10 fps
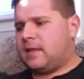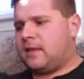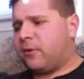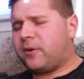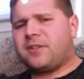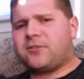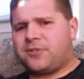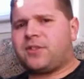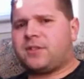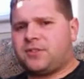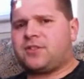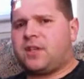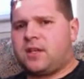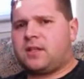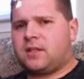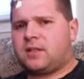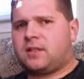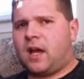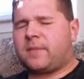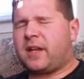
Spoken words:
They were interesting to see. I'm